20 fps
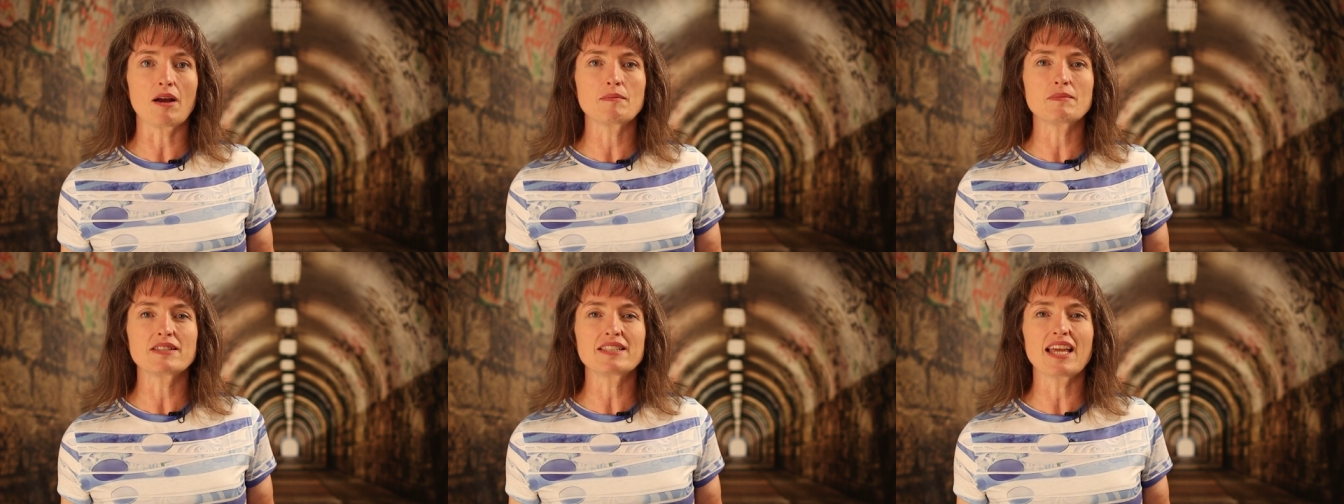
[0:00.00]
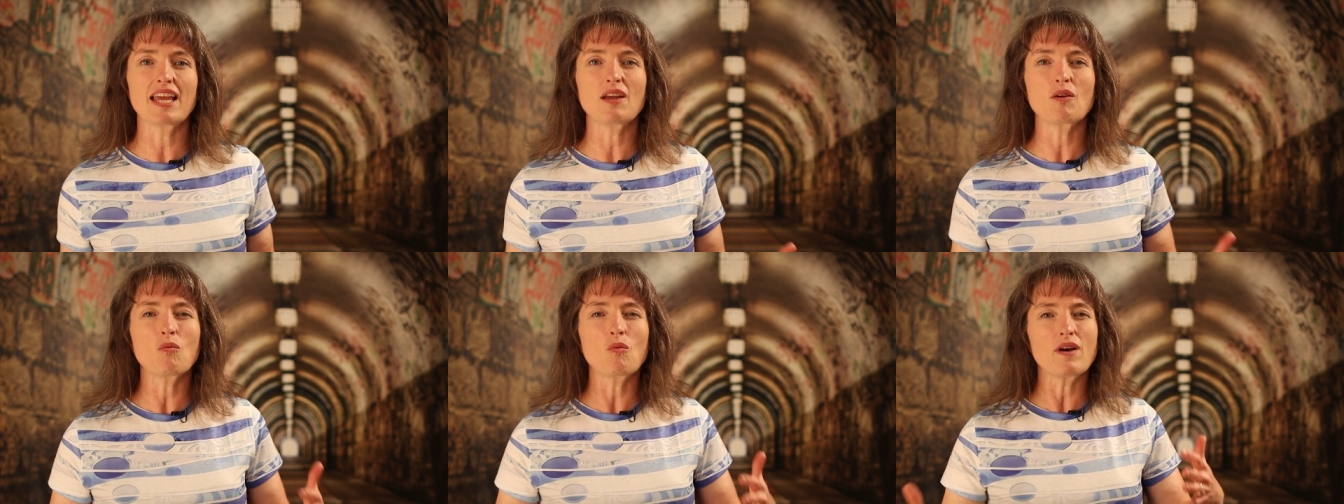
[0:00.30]
I'm
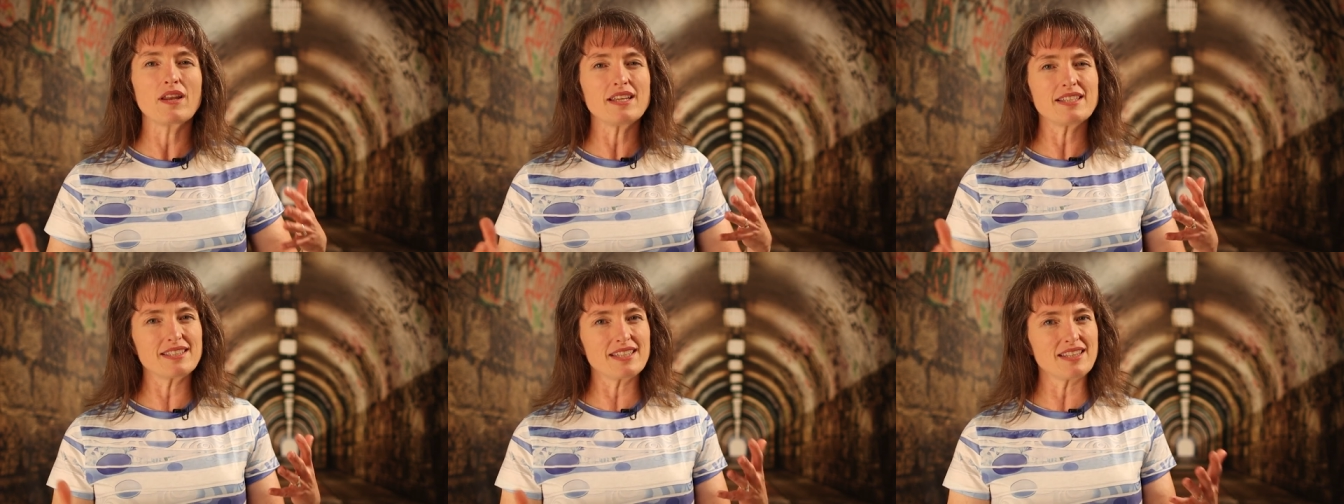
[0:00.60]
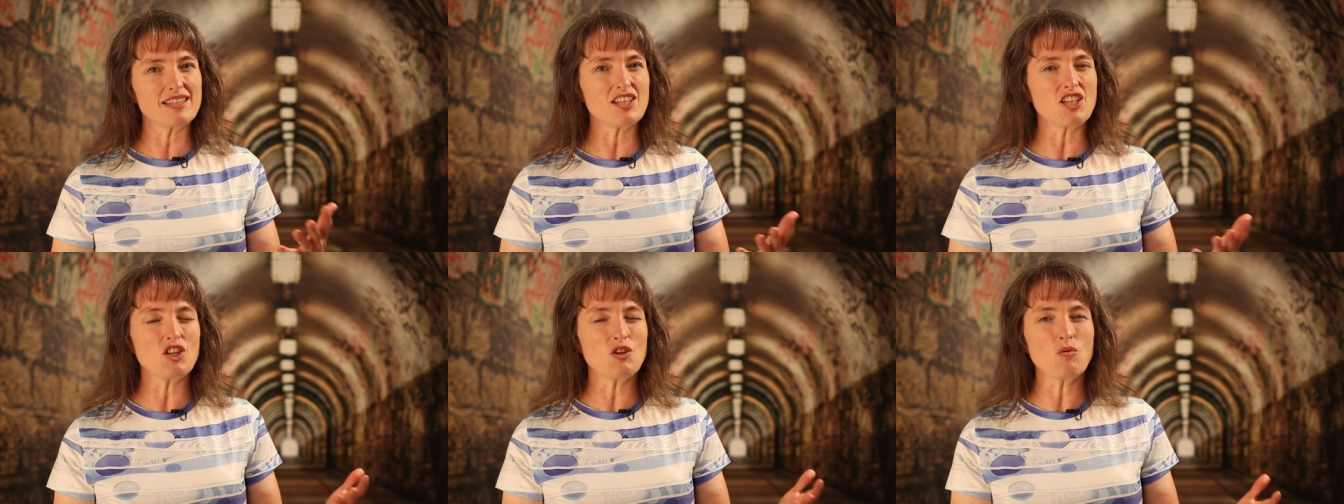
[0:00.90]
saying, what is
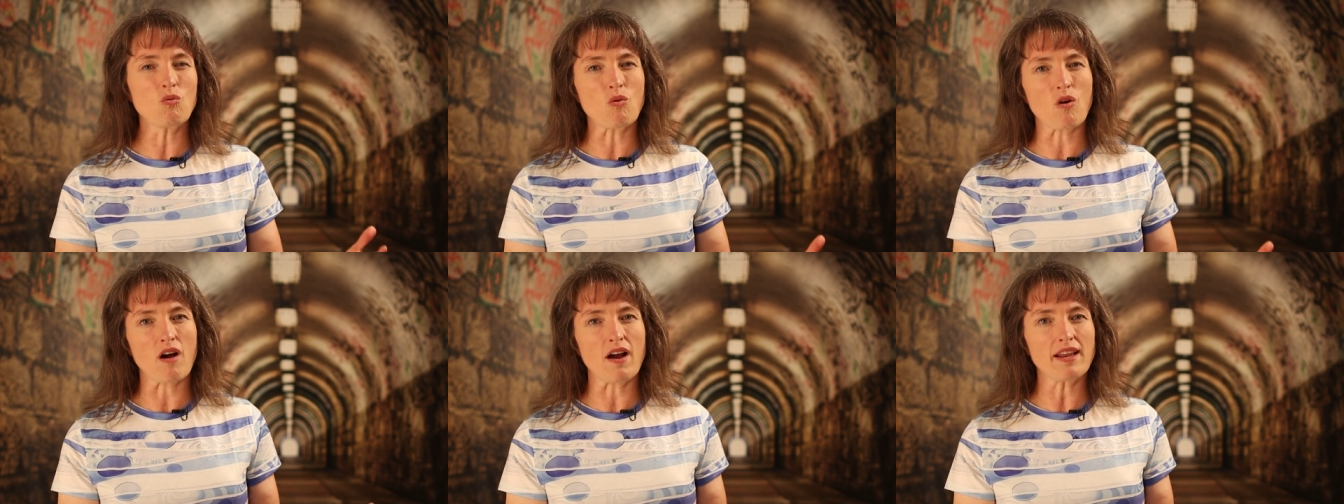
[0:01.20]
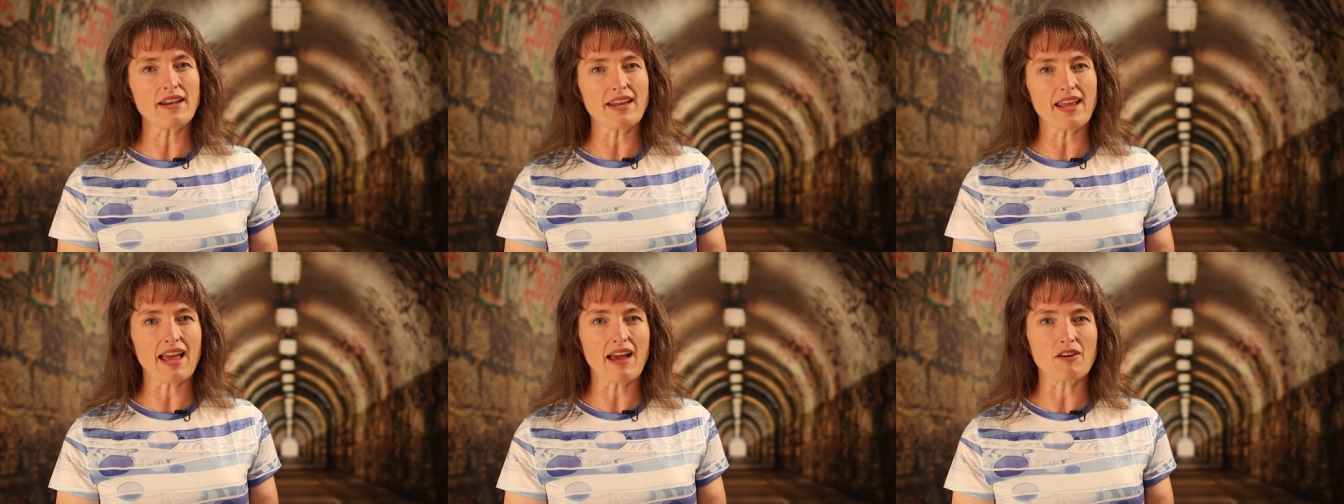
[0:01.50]
it that you
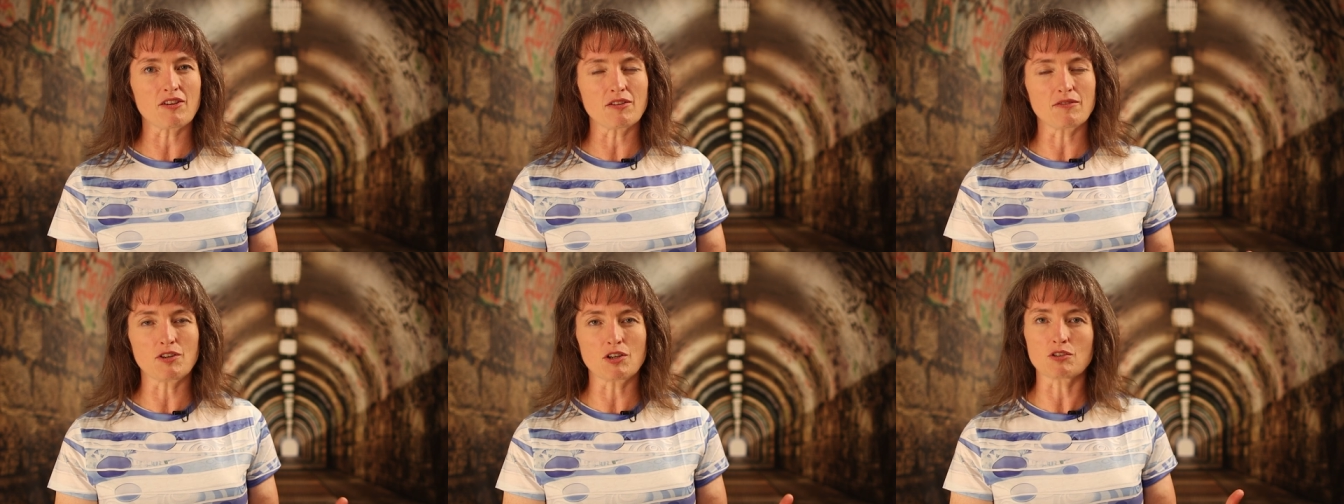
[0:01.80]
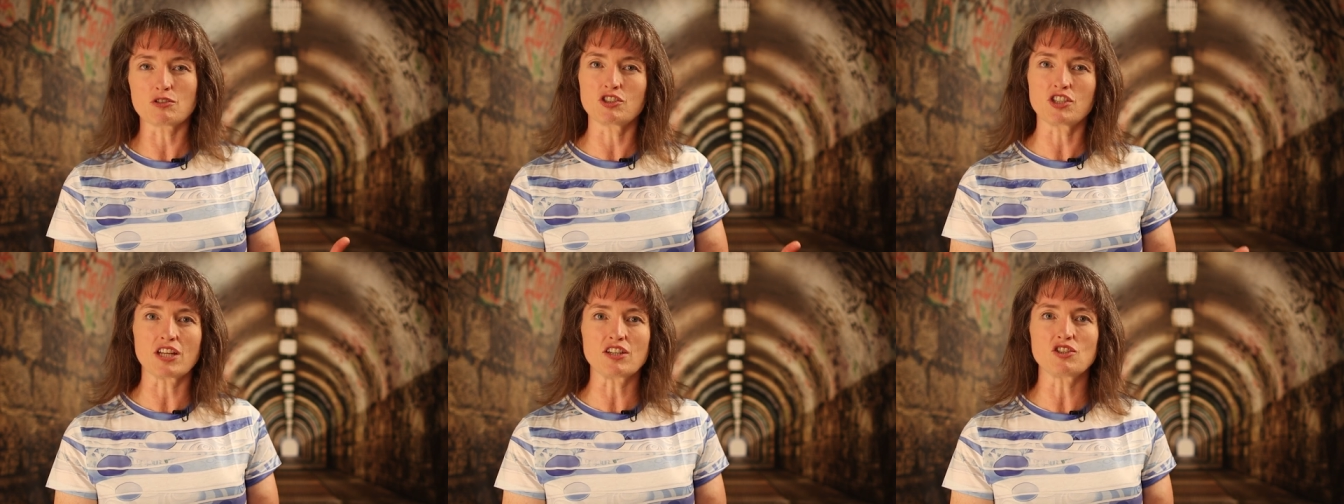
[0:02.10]
want out of
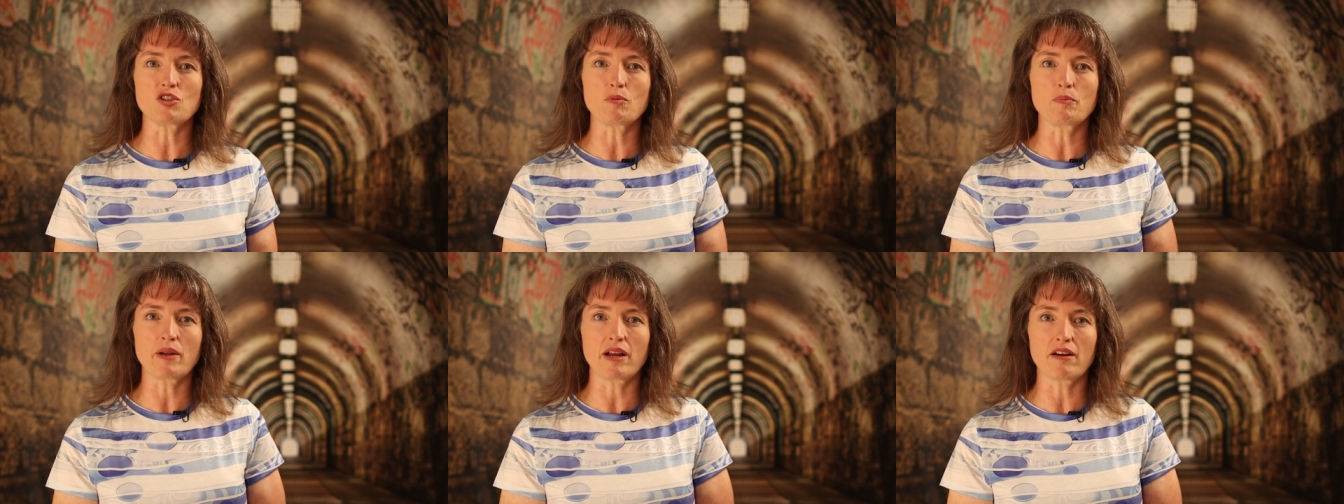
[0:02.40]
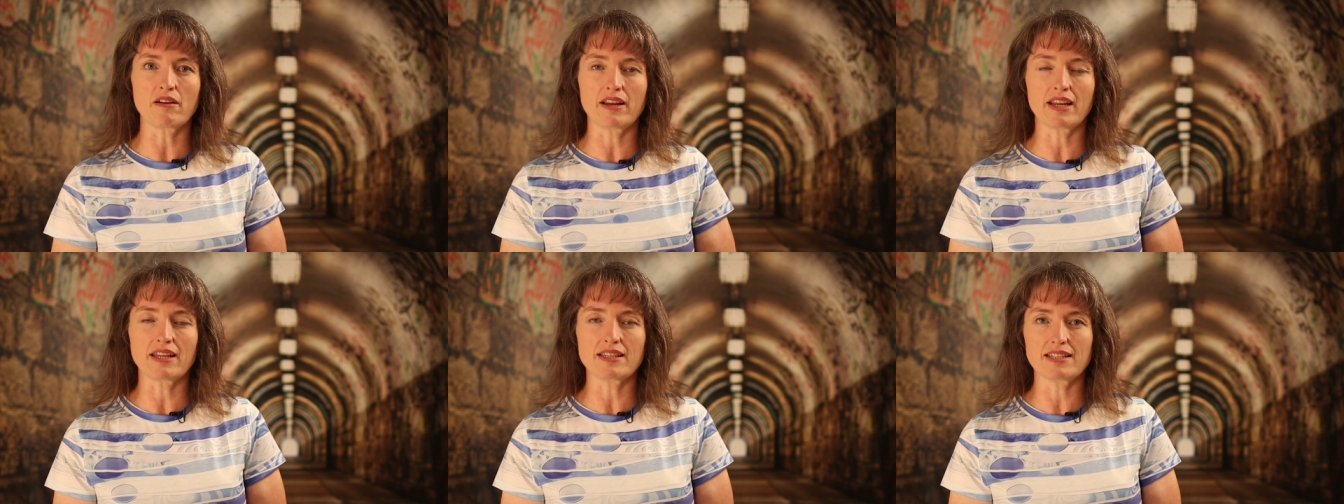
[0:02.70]
your gentle
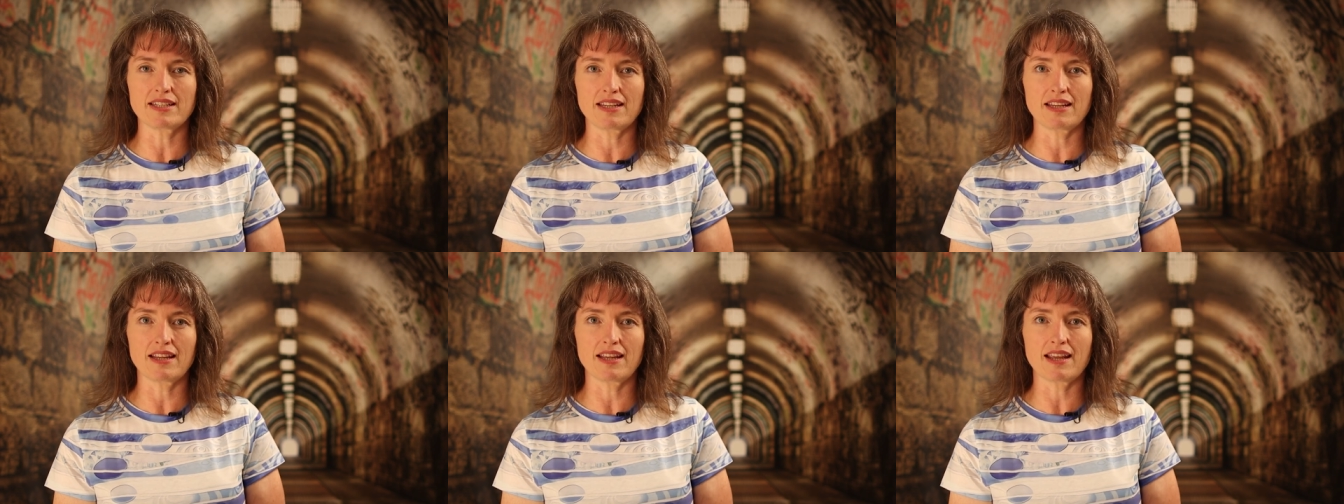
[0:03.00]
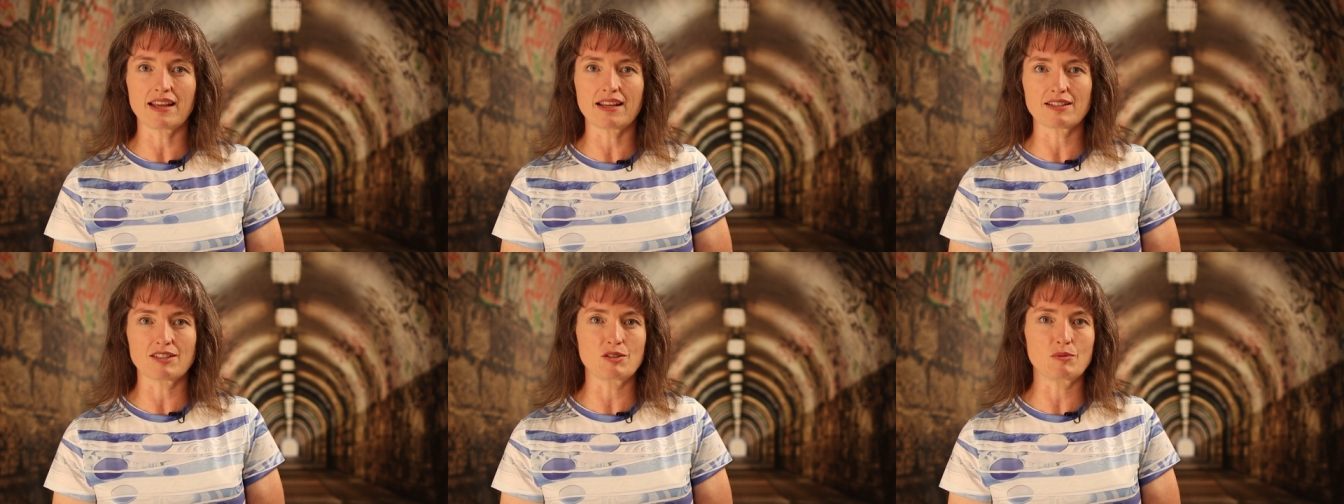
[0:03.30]

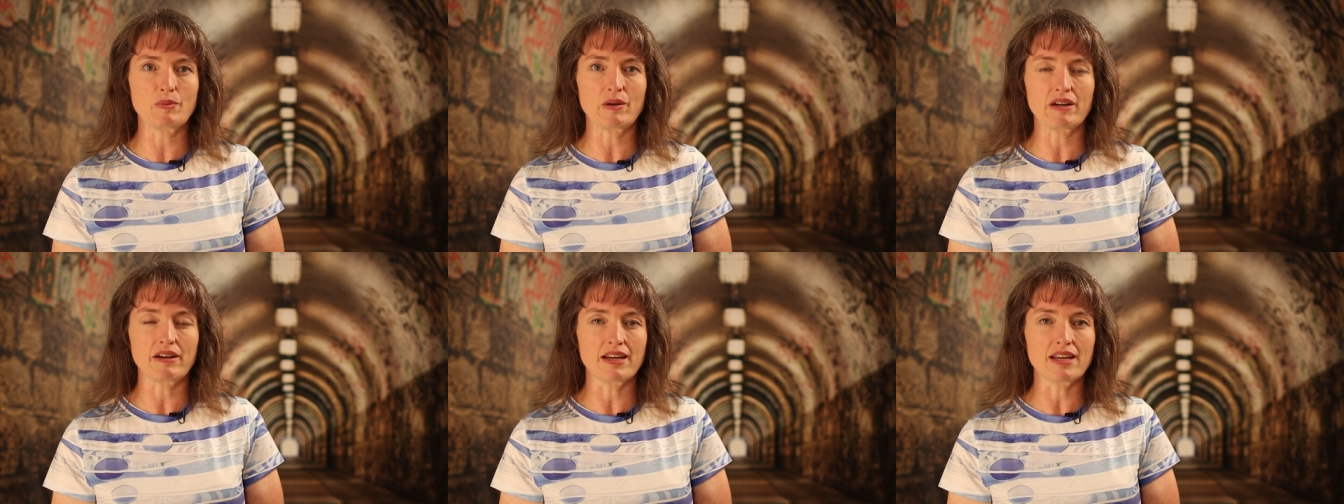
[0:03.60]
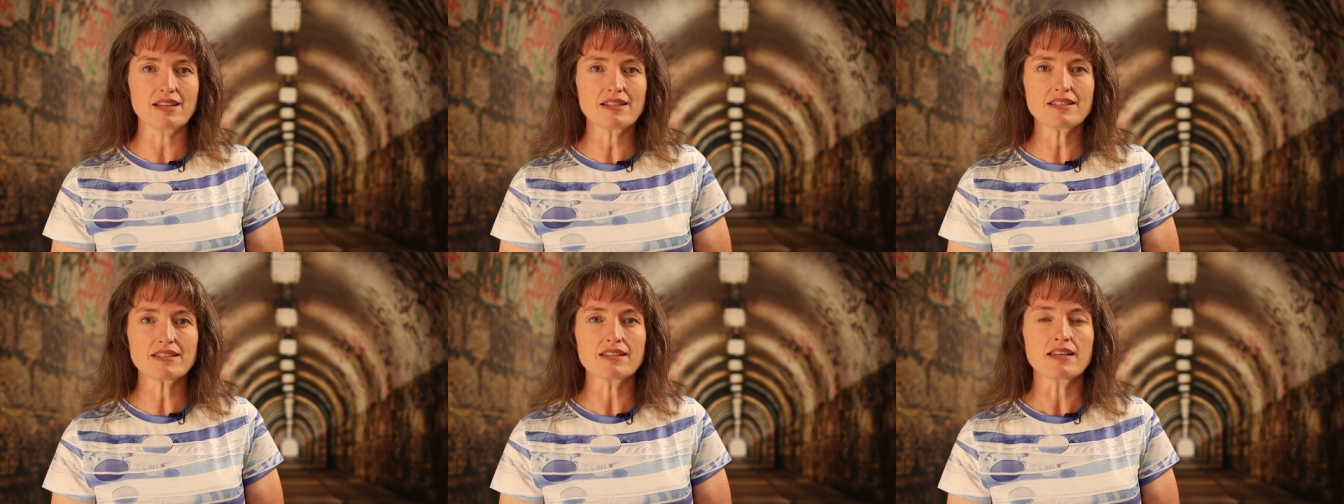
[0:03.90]
parenting
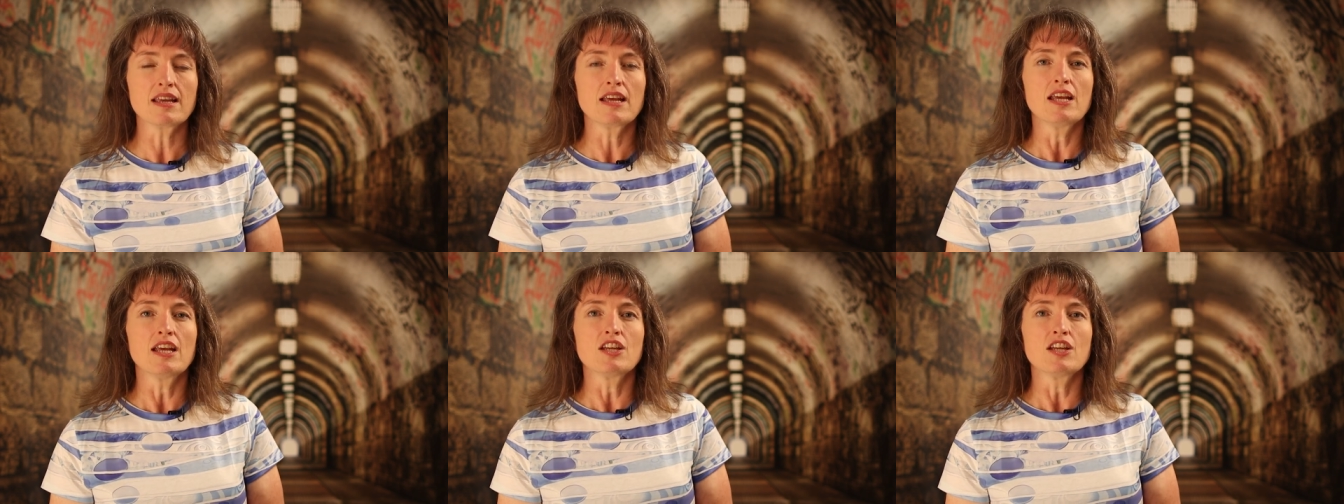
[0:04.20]
experience?